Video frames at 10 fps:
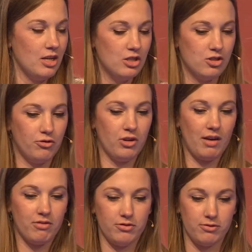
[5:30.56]
So if you
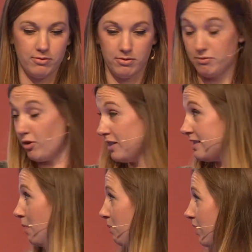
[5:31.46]
have, for
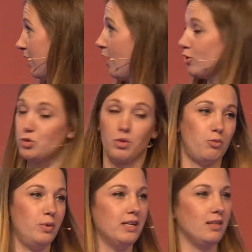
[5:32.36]
example, a couch
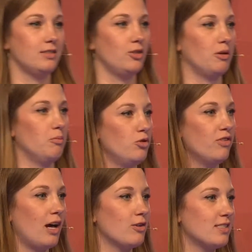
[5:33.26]
with wheels, you can move
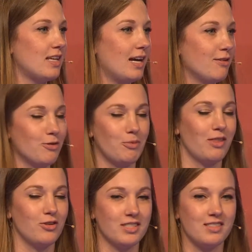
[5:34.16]
it outside if the
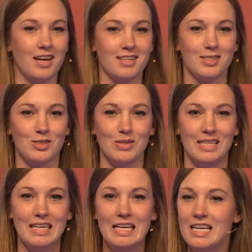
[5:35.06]
weather is nice and you
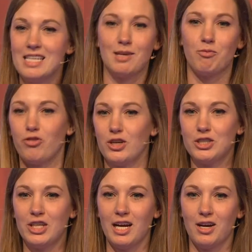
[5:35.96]
need some
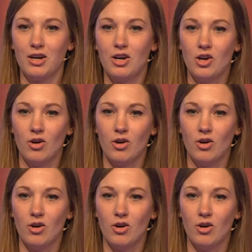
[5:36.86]
fresh air,